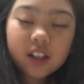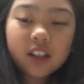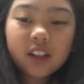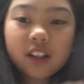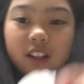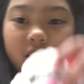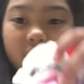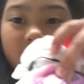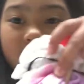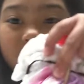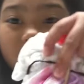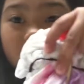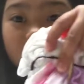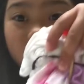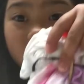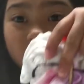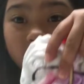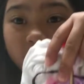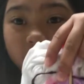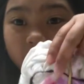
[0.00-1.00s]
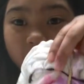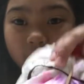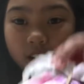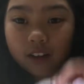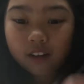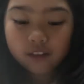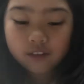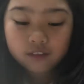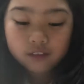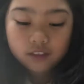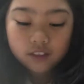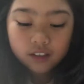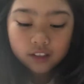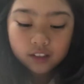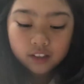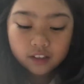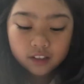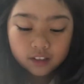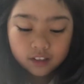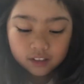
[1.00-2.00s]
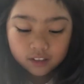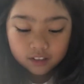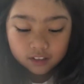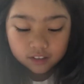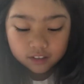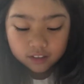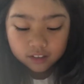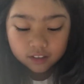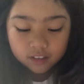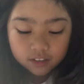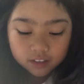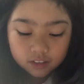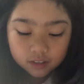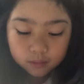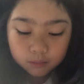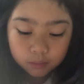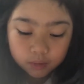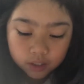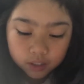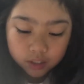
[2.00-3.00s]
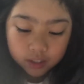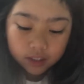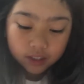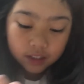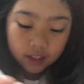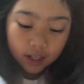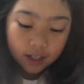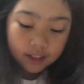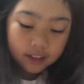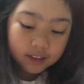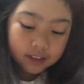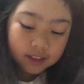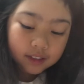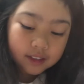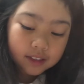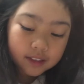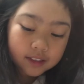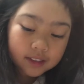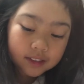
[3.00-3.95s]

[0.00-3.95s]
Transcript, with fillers: And this is what I have. It's pretty nice.